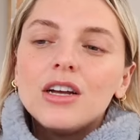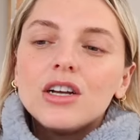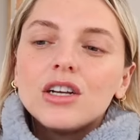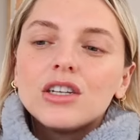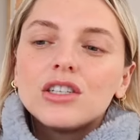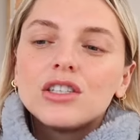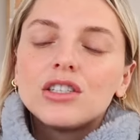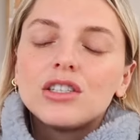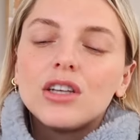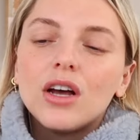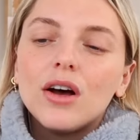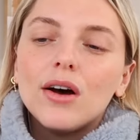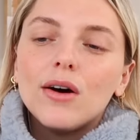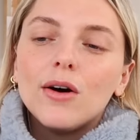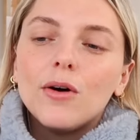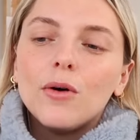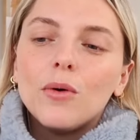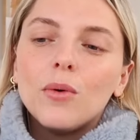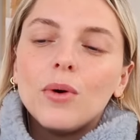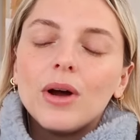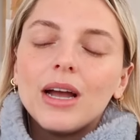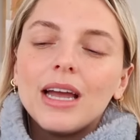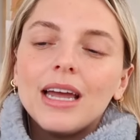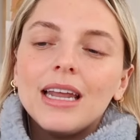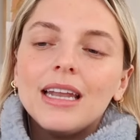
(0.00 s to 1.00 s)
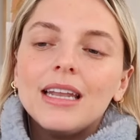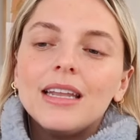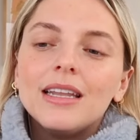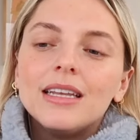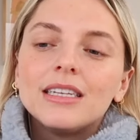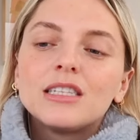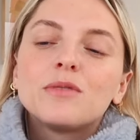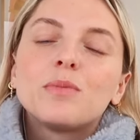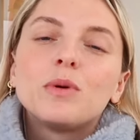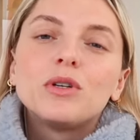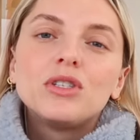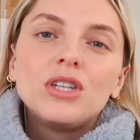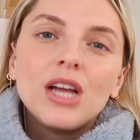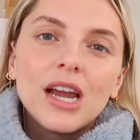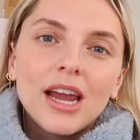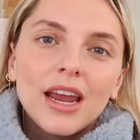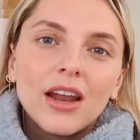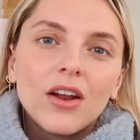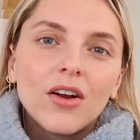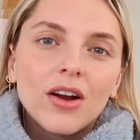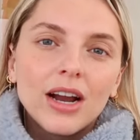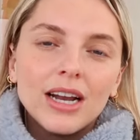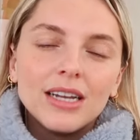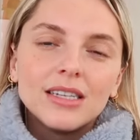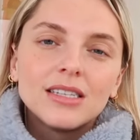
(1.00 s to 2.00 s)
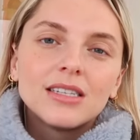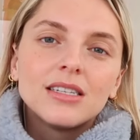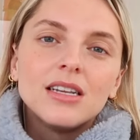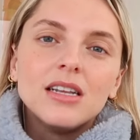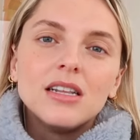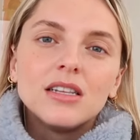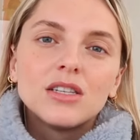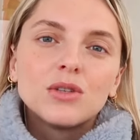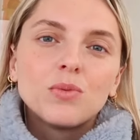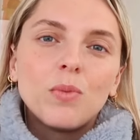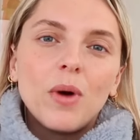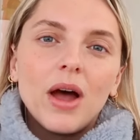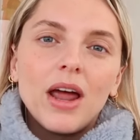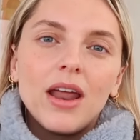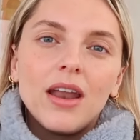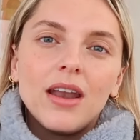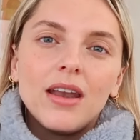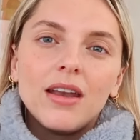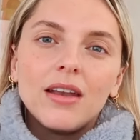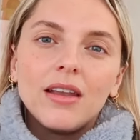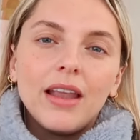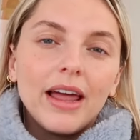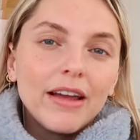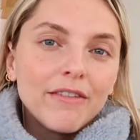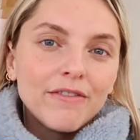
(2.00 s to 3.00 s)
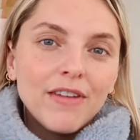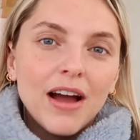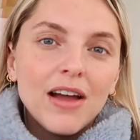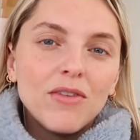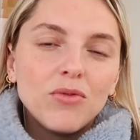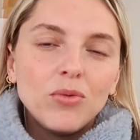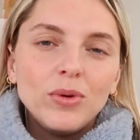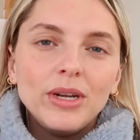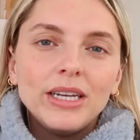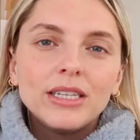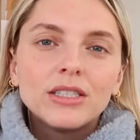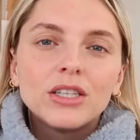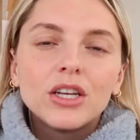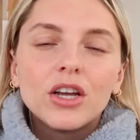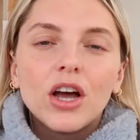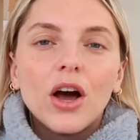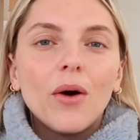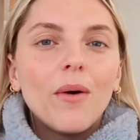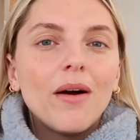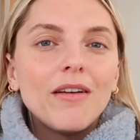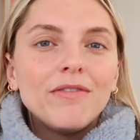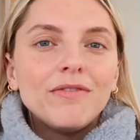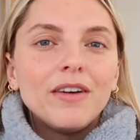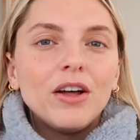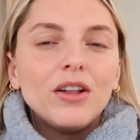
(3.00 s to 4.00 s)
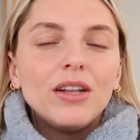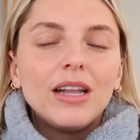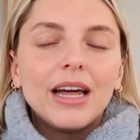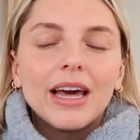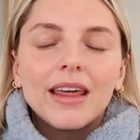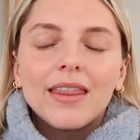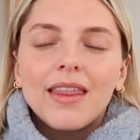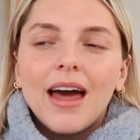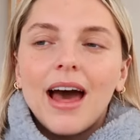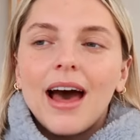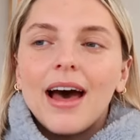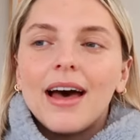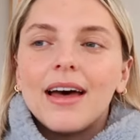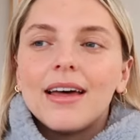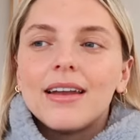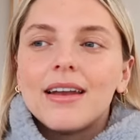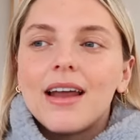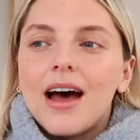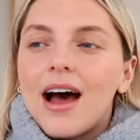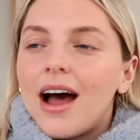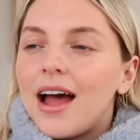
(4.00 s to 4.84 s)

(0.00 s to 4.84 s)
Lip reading: So in this particular instance, when like 5 weeks ago I felt like that,